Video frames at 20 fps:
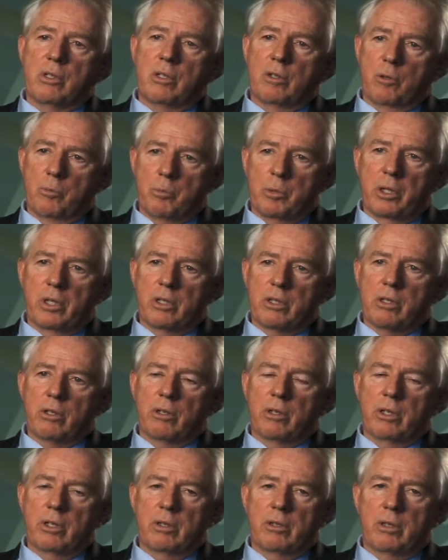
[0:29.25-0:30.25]
the
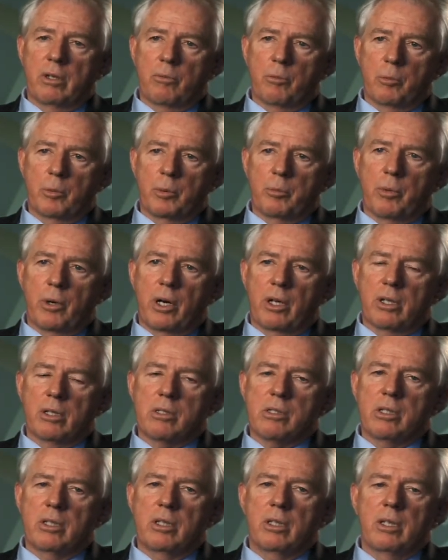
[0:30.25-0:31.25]
military and government
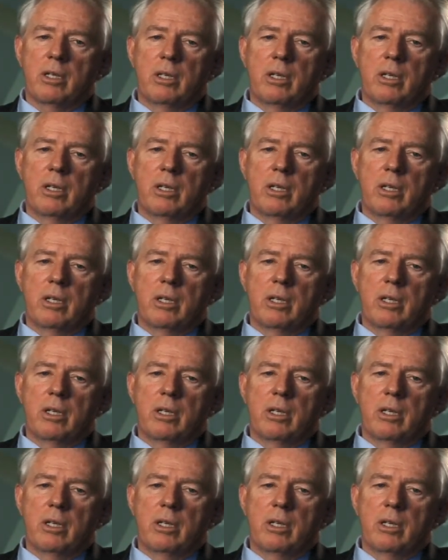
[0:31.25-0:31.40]
policy,